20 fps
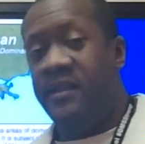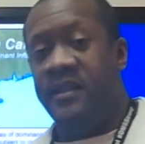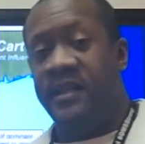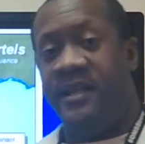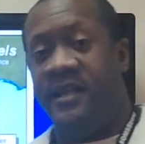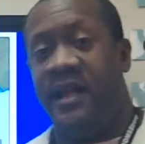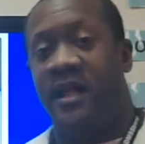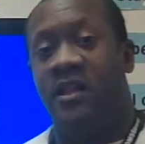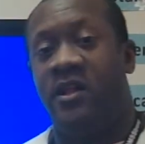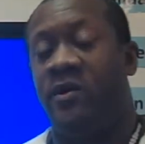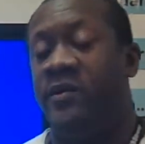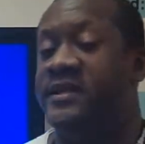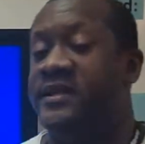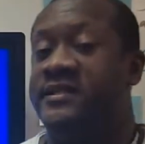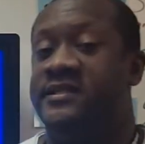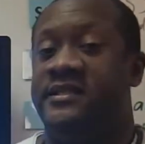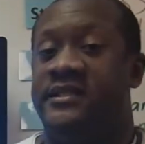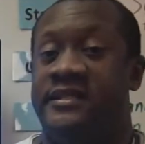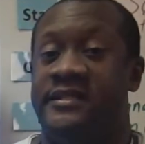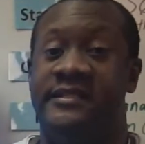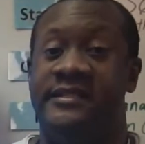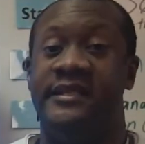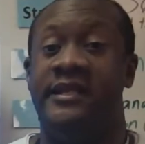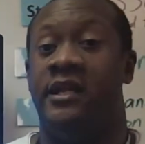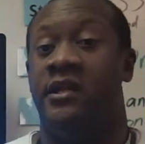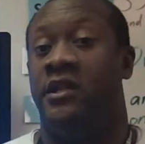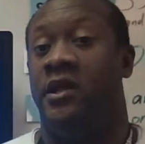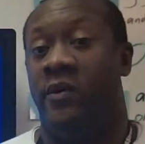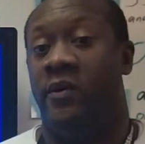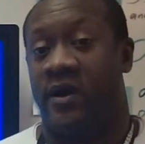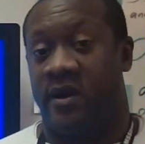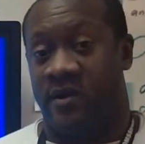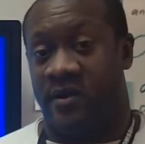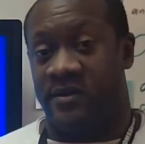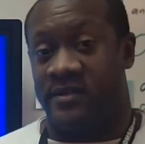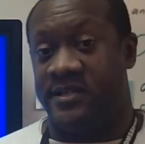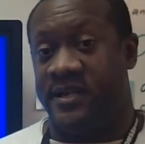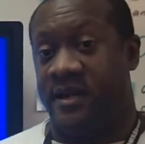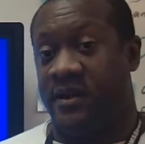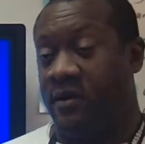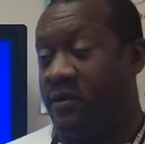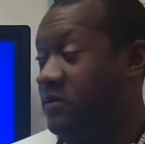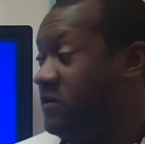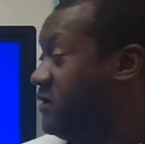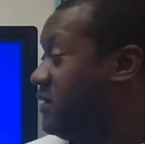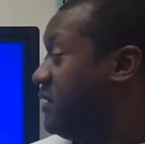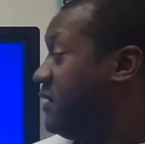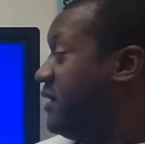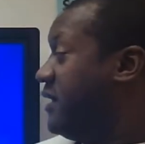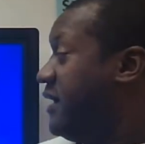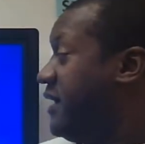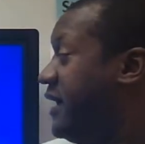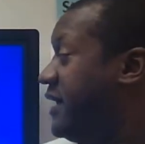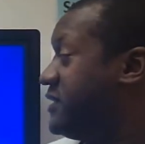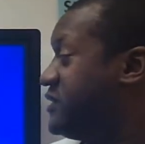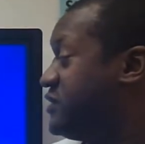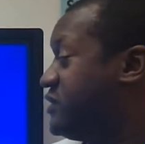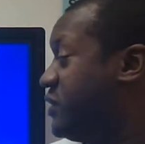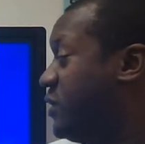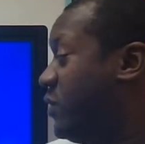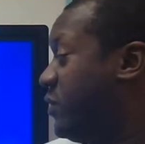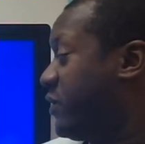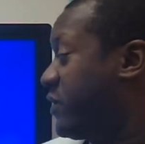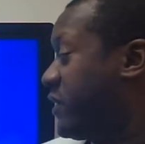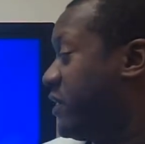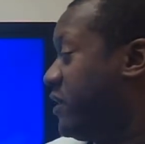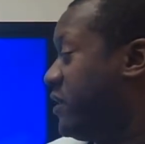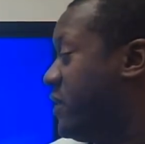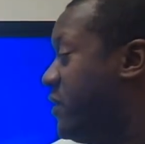the yellow is the Sinaloa cartel. And so you're going to